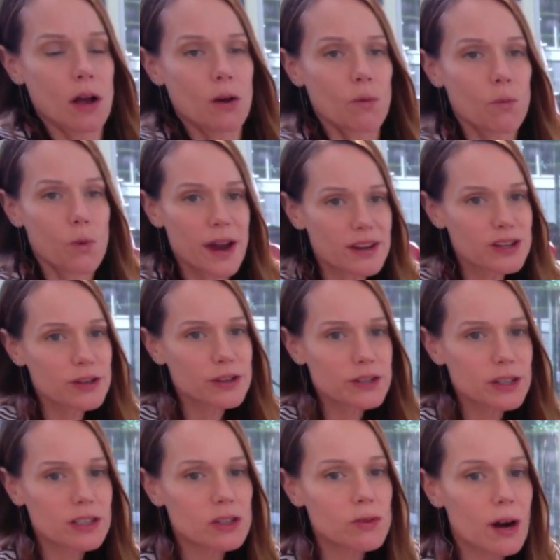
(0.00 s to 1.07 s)
when you're
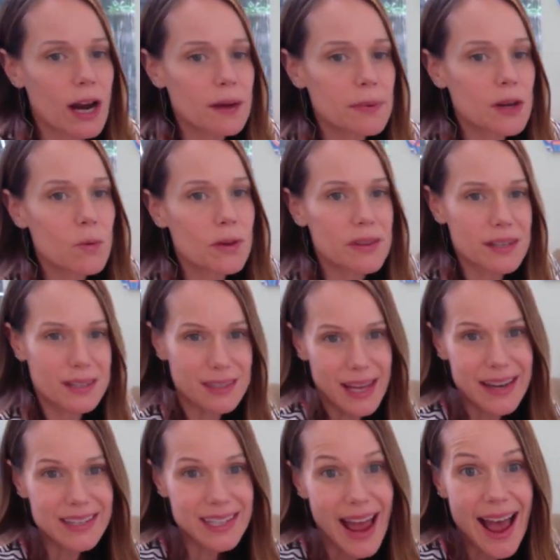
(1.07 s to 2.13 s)
describing with a
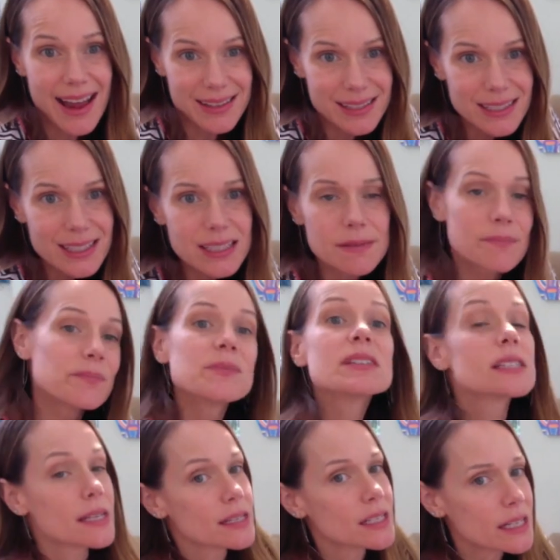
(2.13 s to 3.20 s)
sentence,
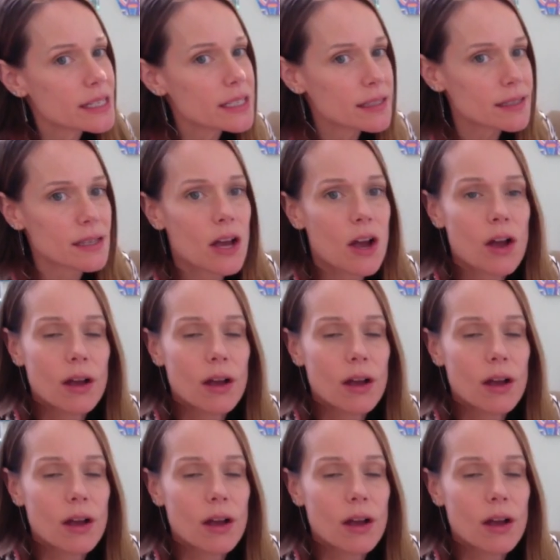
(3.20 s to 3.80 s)
sentence,